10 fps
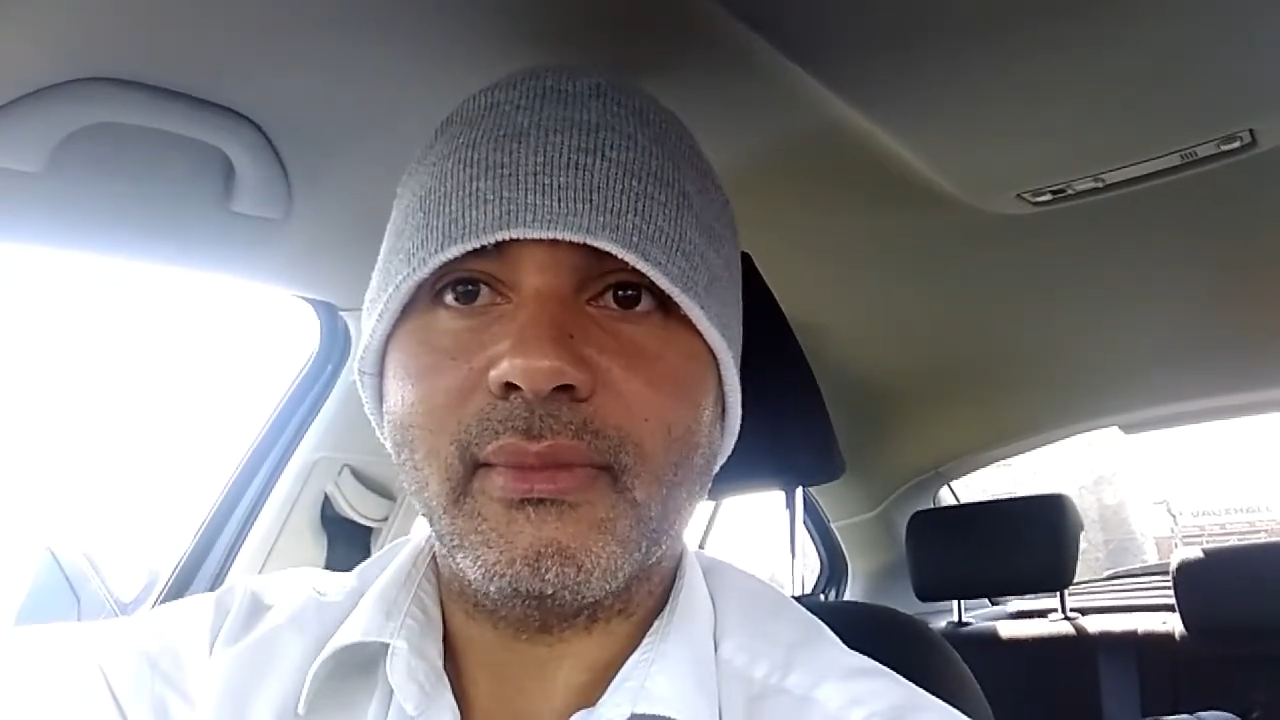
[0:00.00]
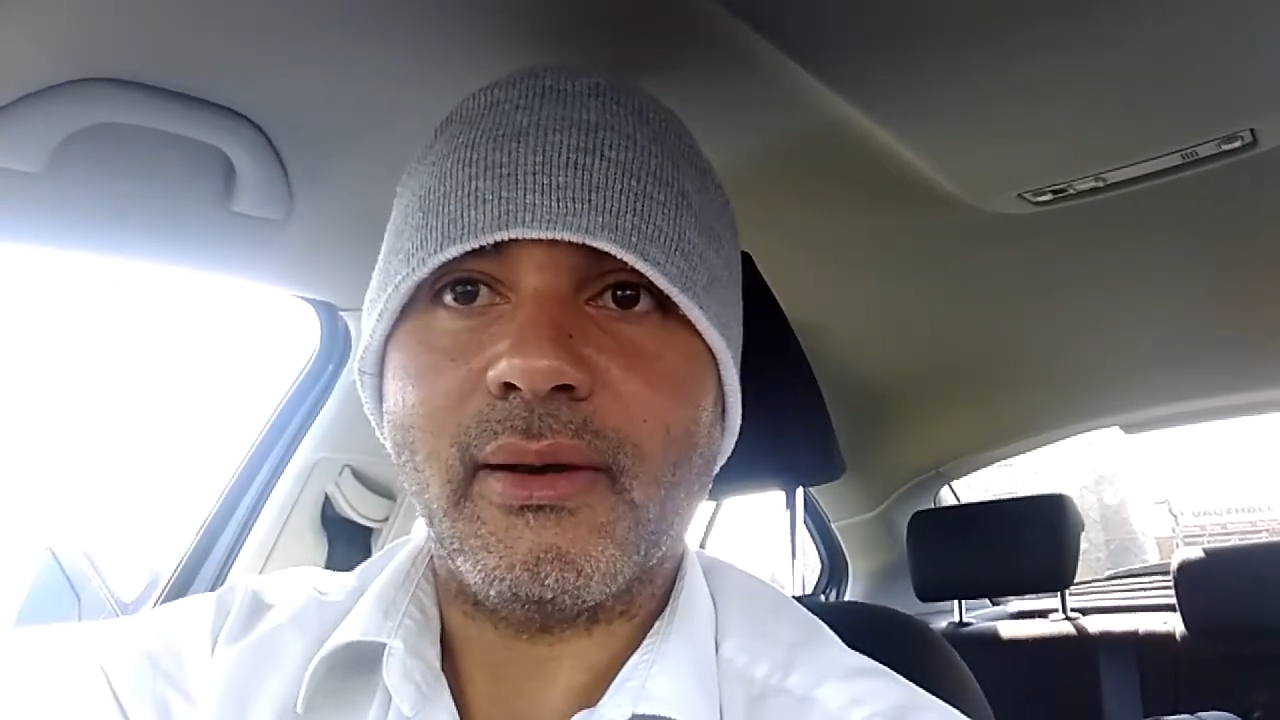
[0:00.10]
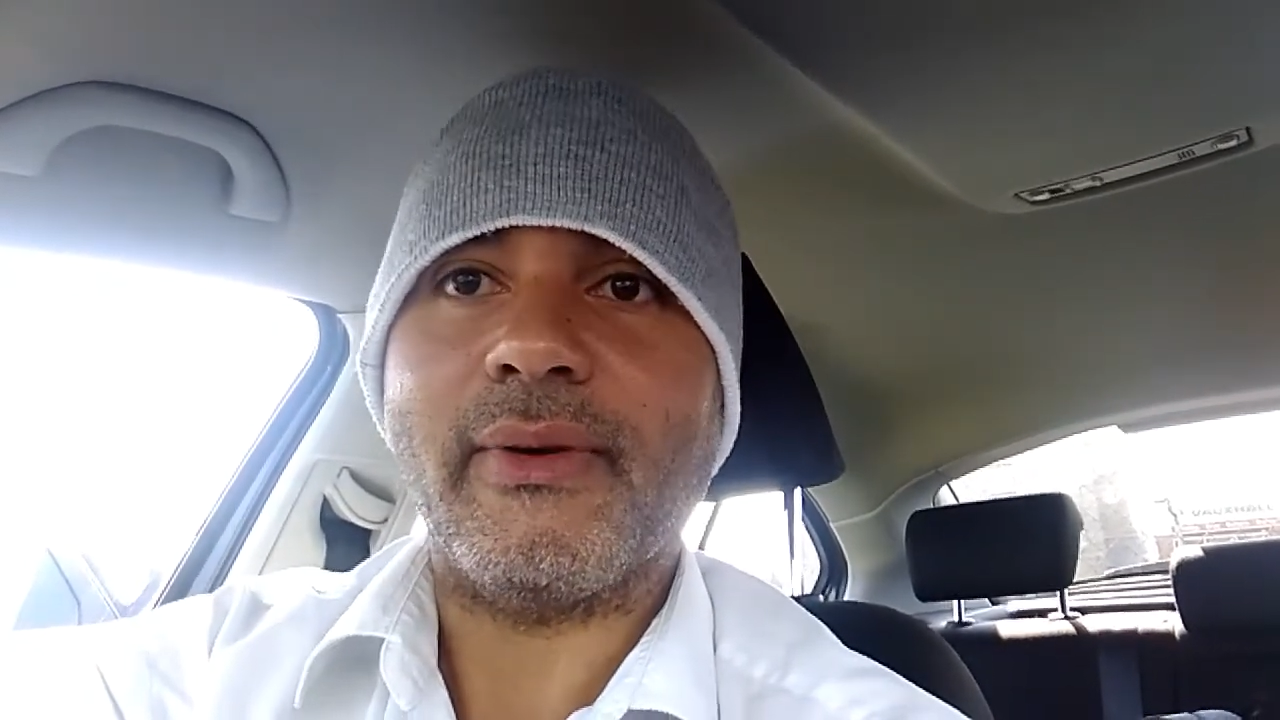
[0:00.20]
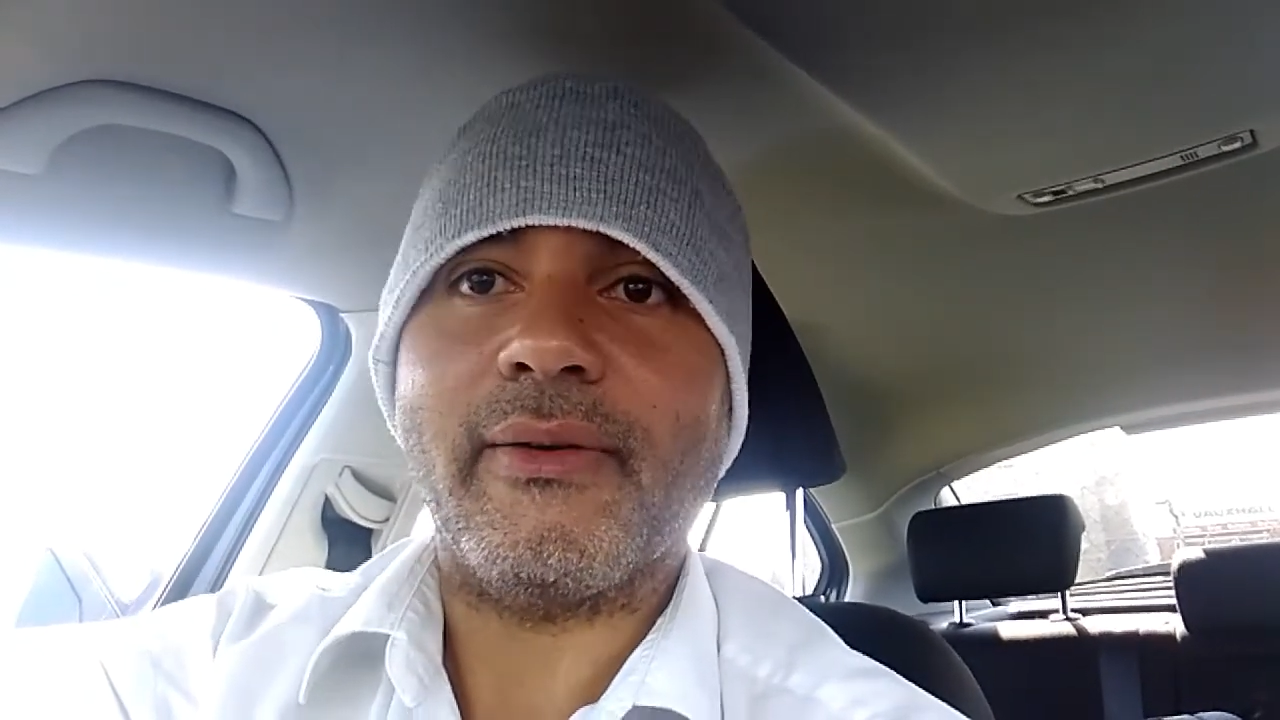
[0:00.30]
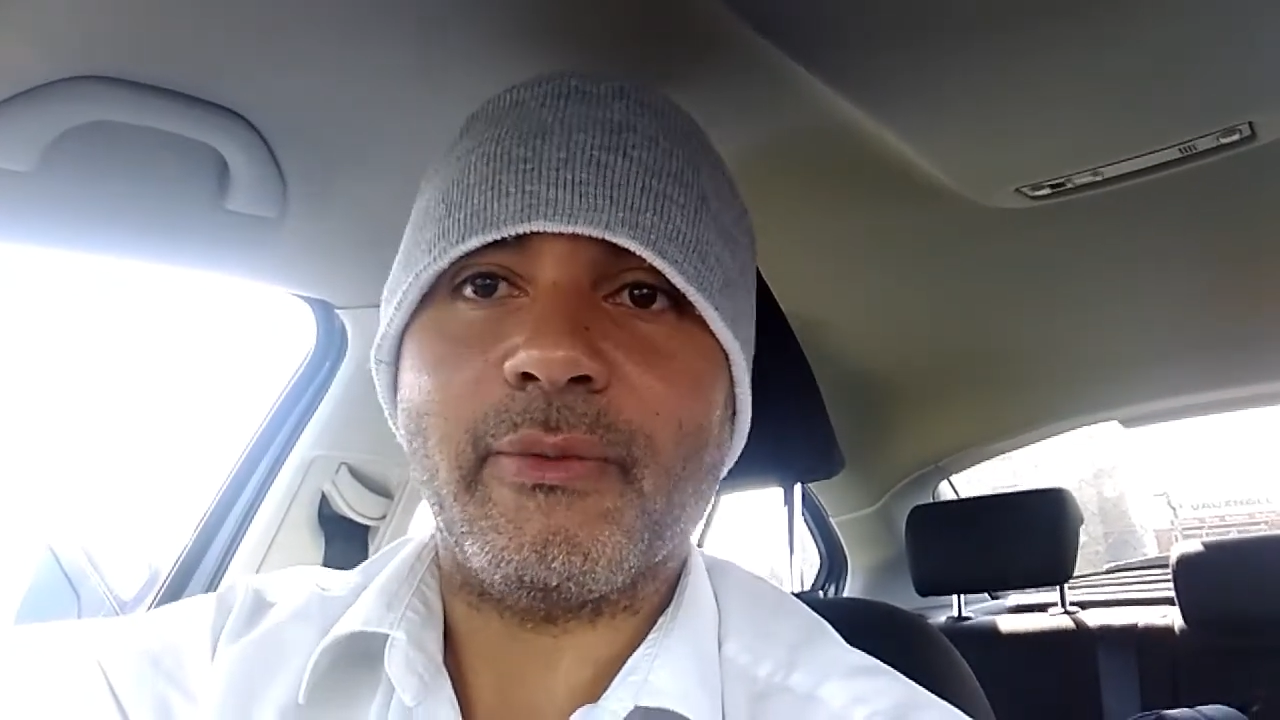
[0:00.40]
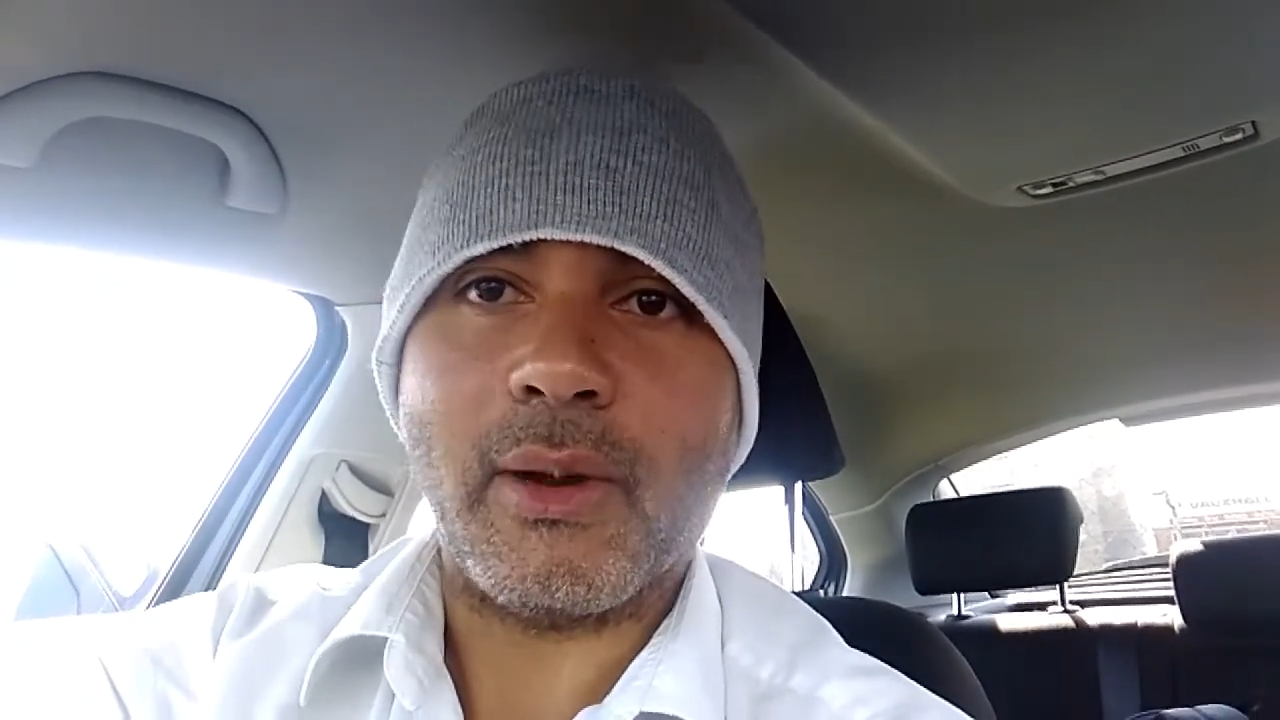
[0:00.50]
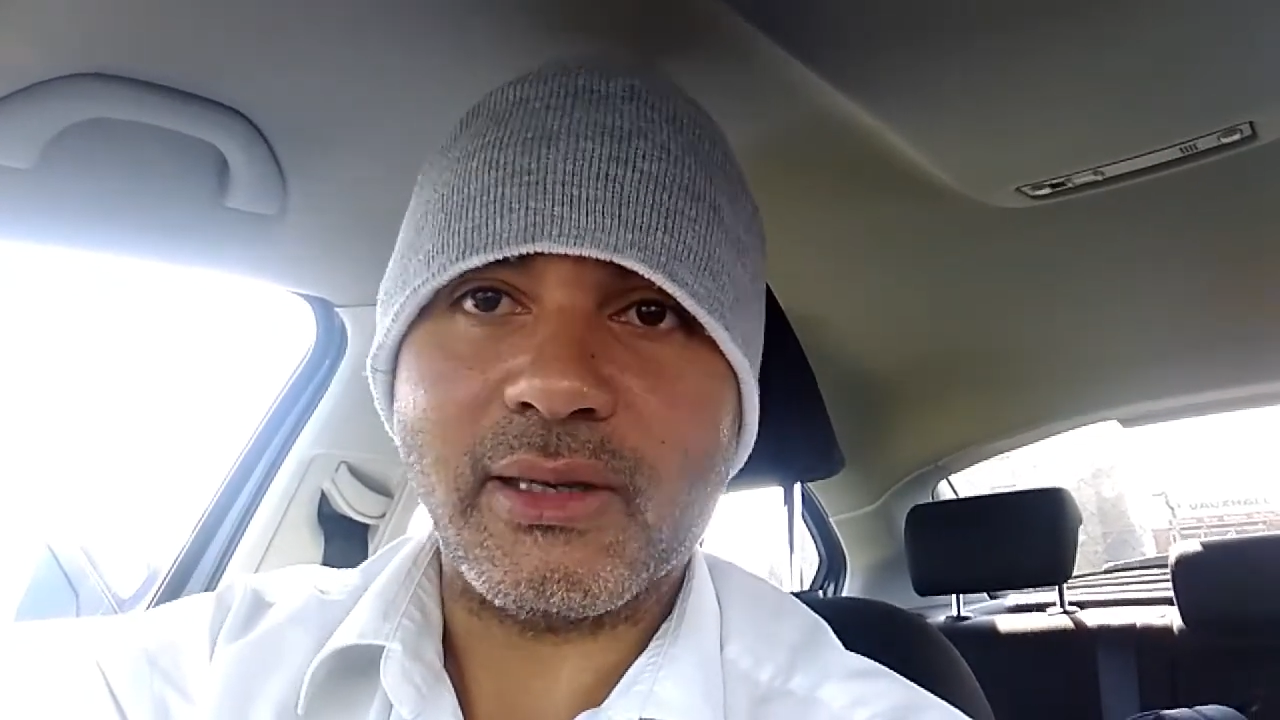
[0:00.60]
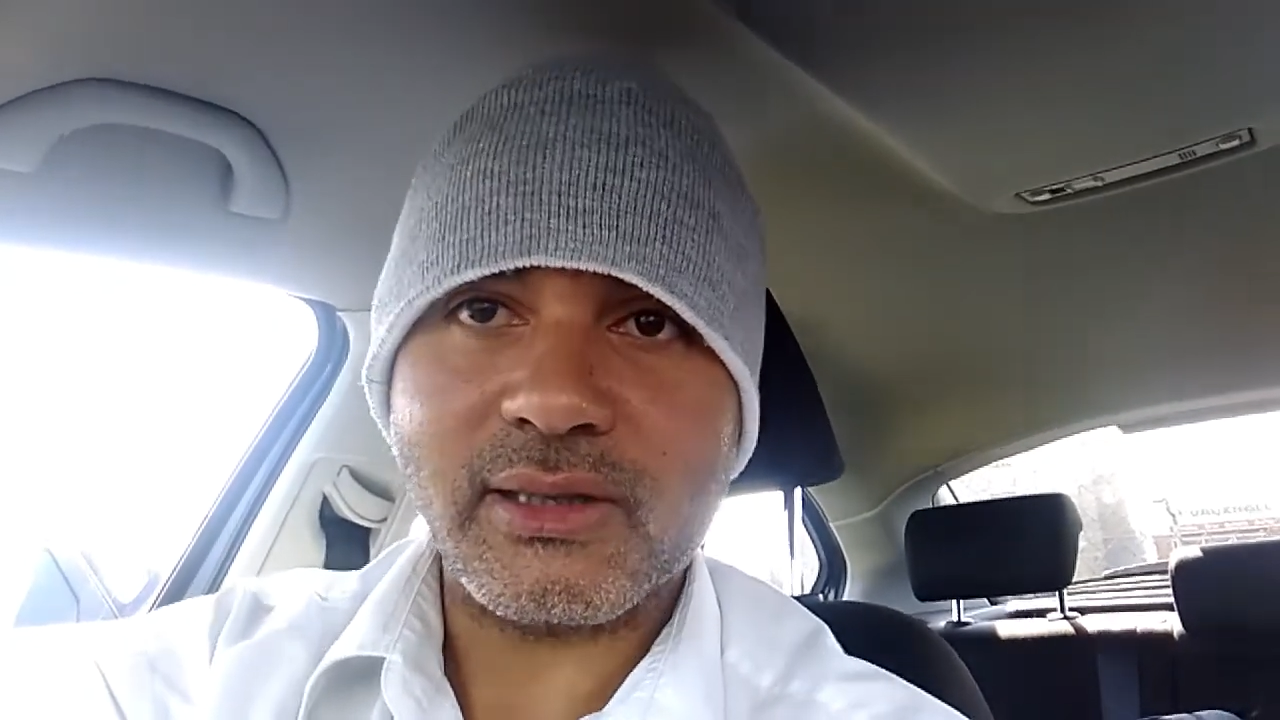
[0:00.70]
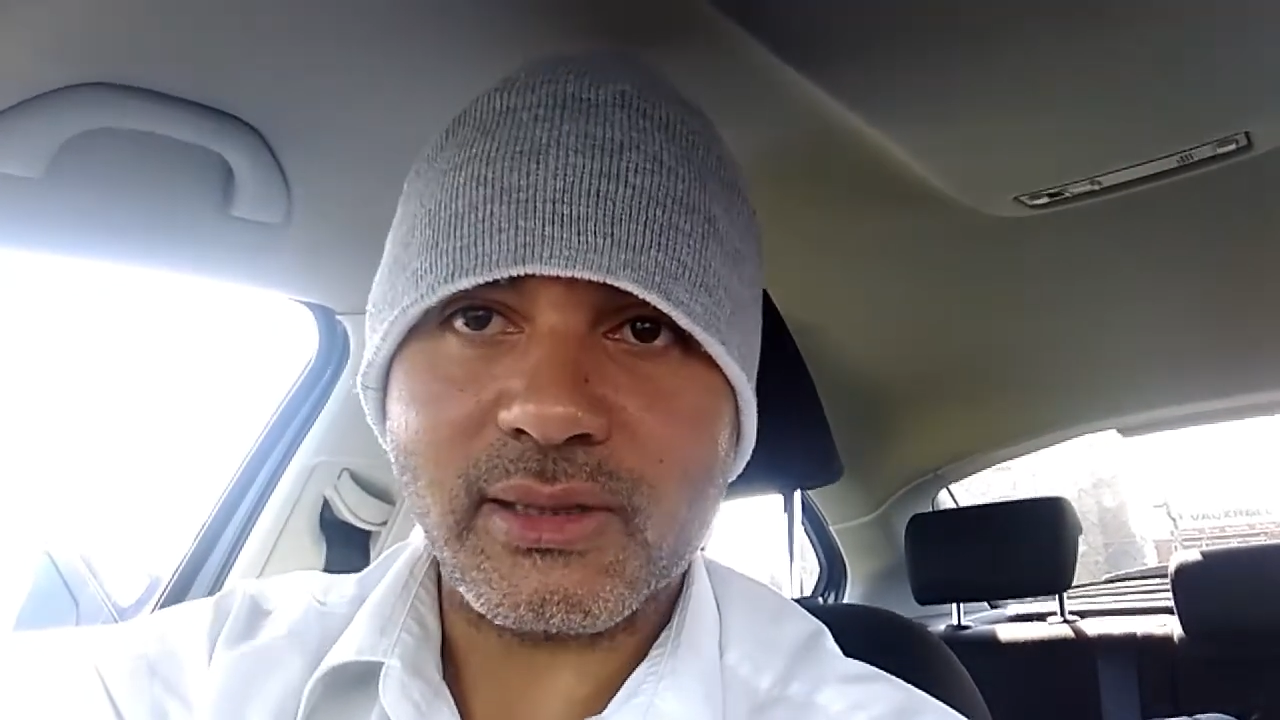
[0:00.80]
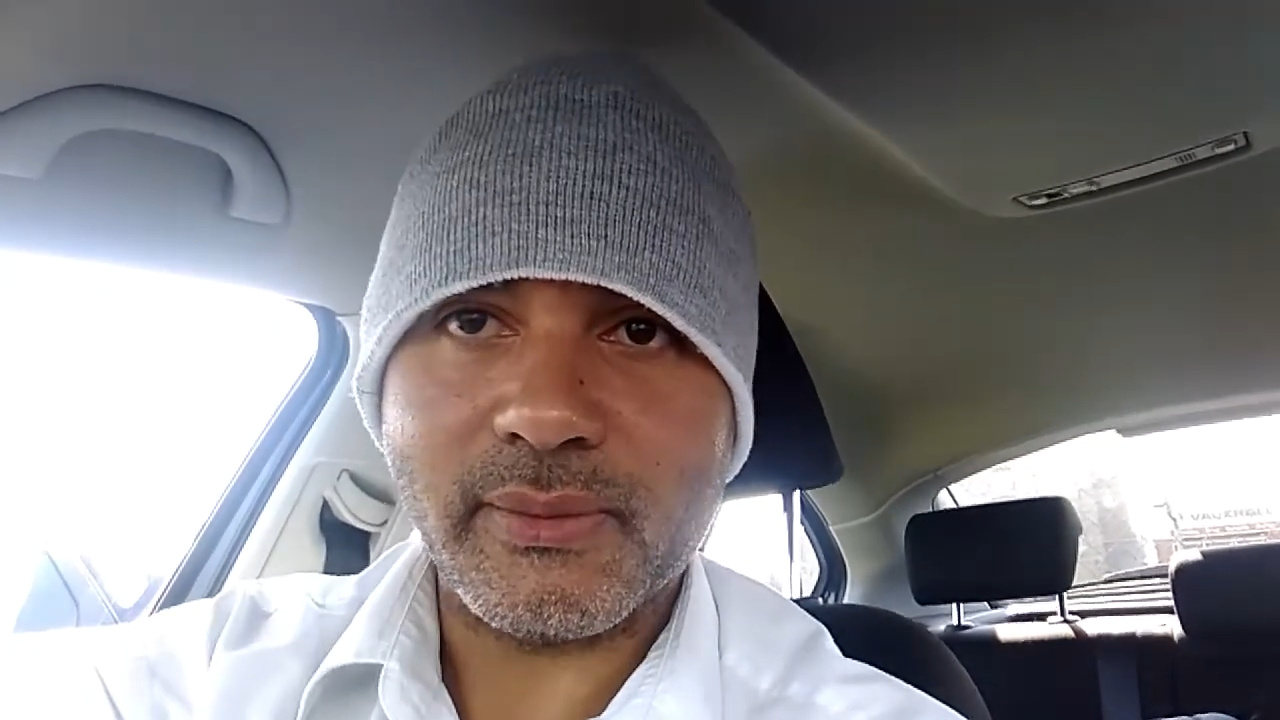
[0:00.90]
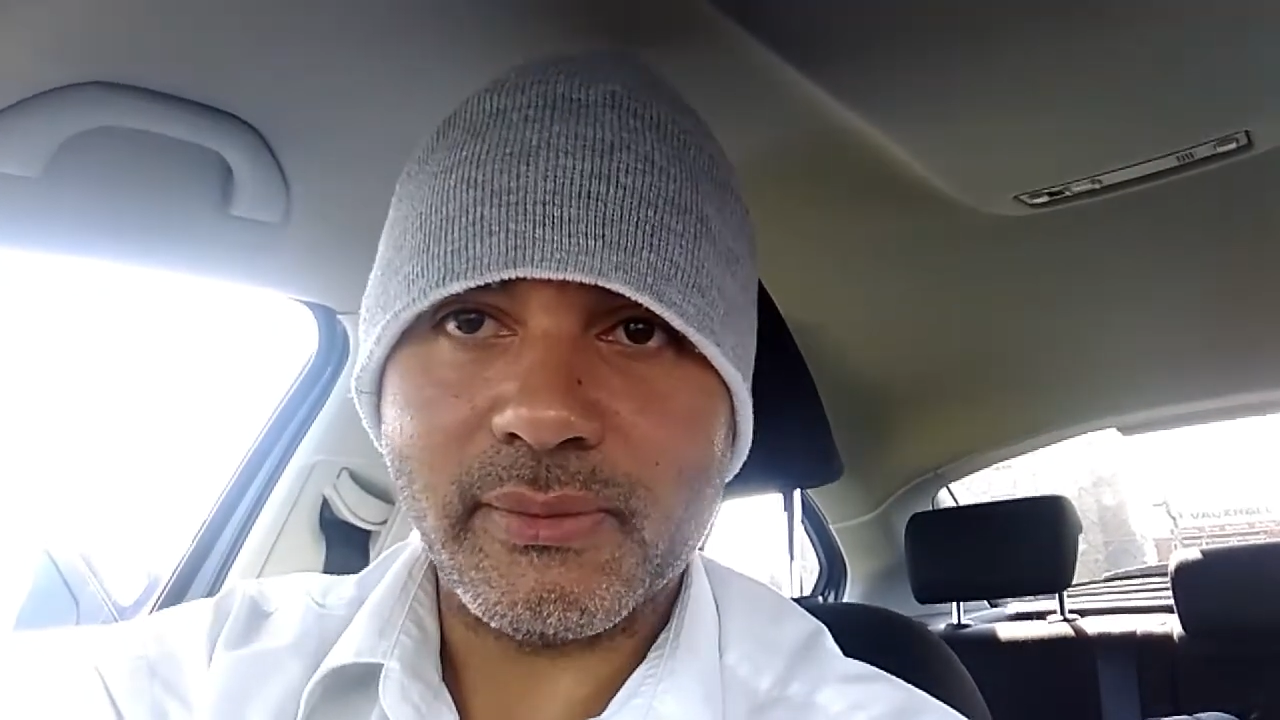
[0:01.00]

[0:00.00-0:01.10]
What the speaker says: of it have once